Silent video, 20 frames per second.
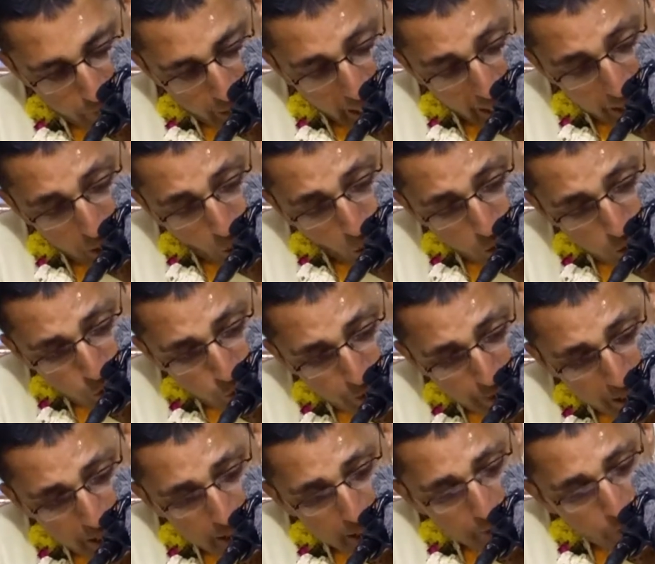And also
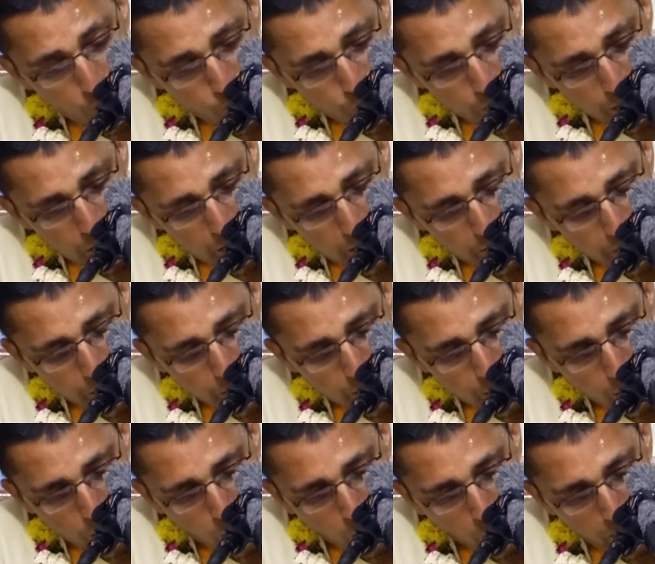says devotional service of
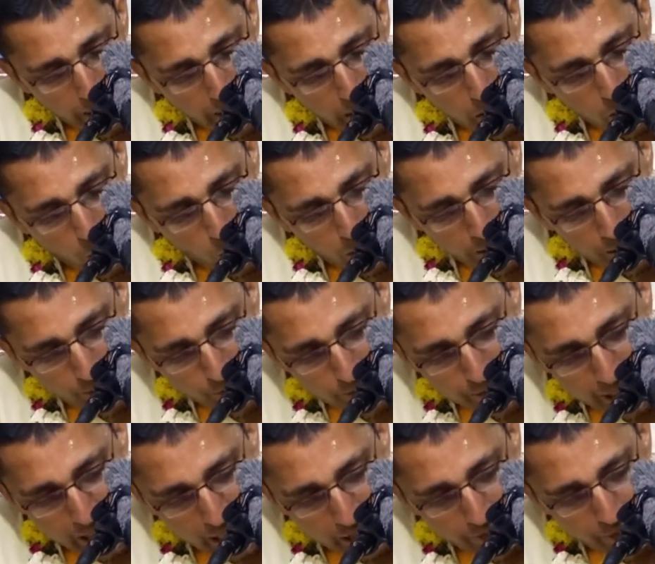the Lord and Lord
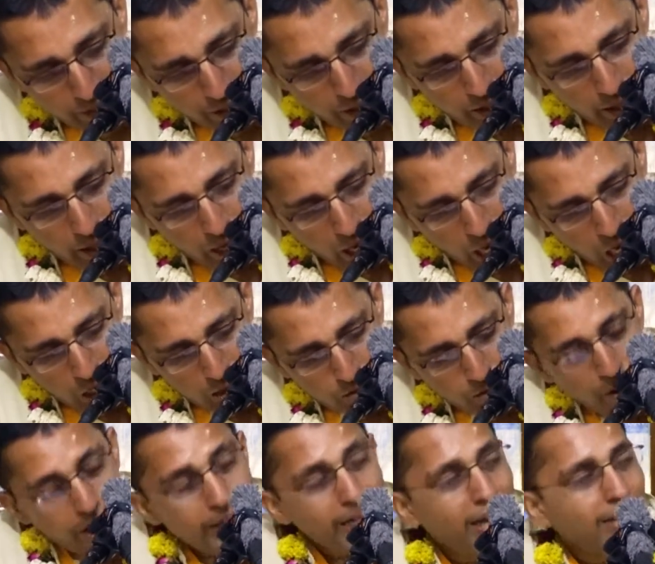himself are
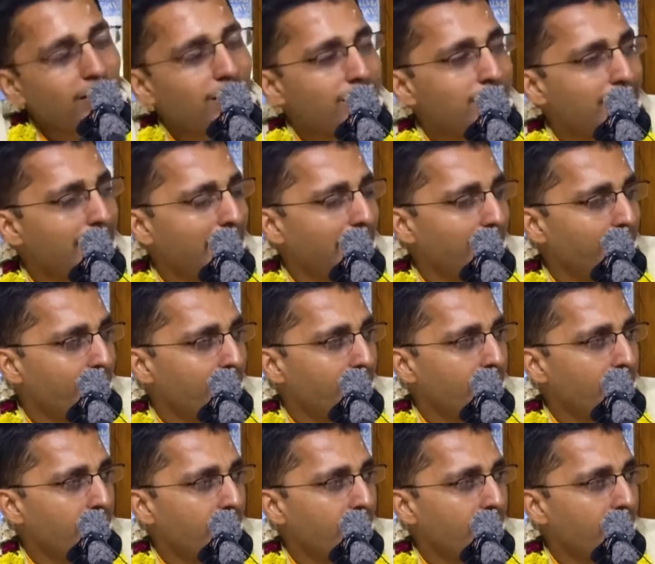one and the same.